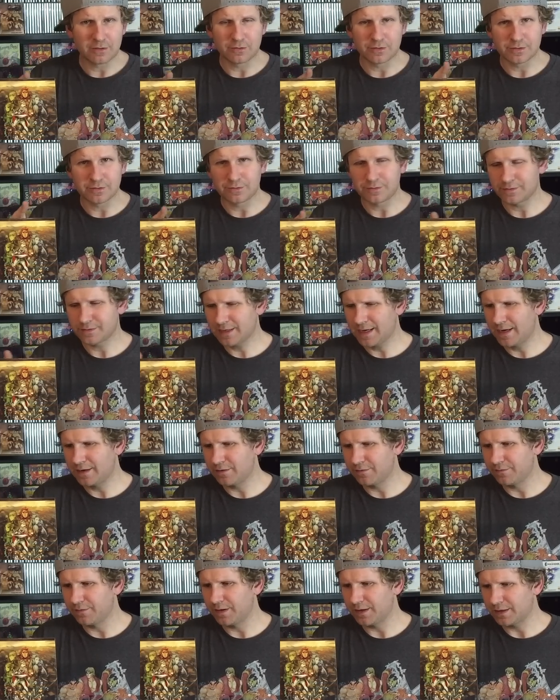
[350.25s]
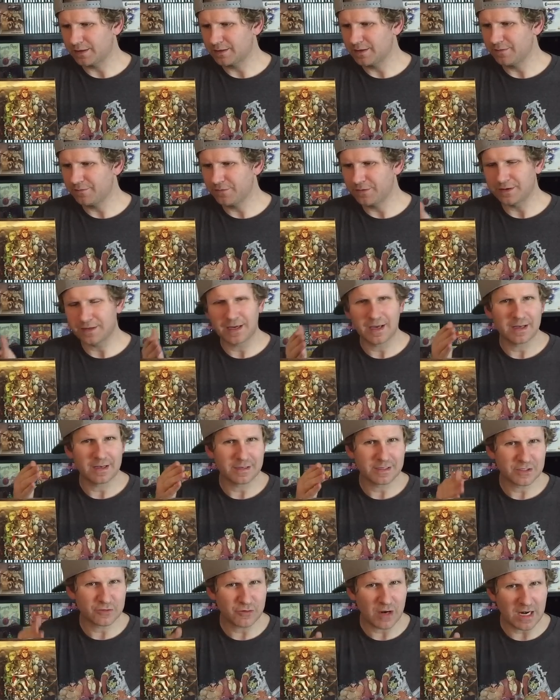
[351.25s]
There's there's kind of like different
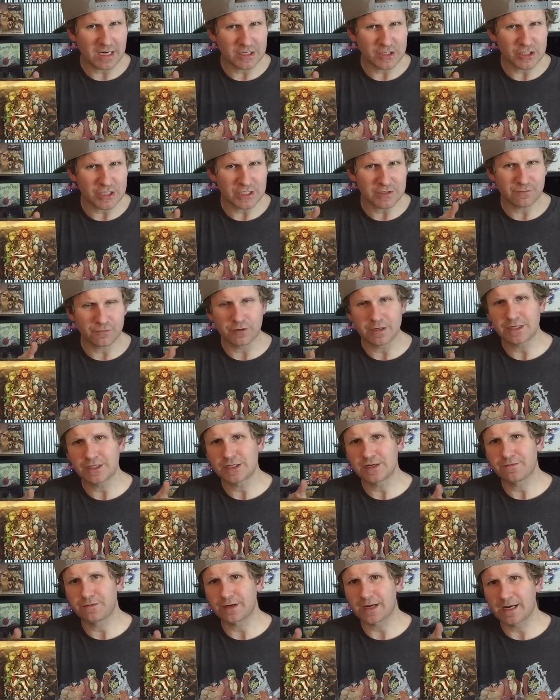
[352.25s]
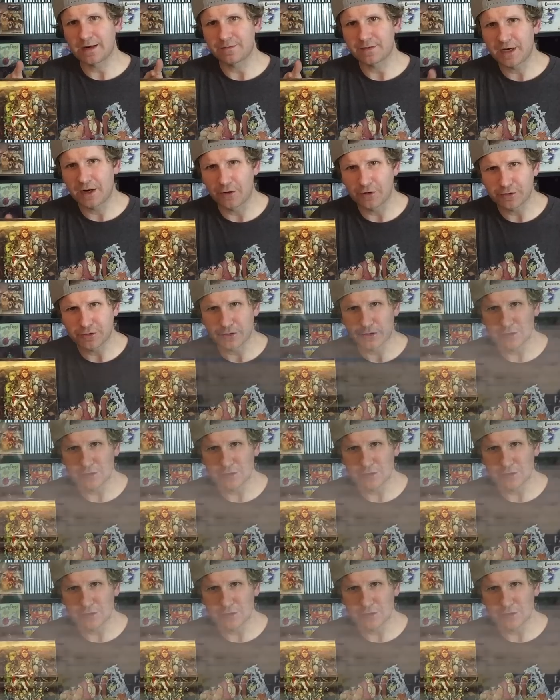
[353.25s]
strategies for each different kind of character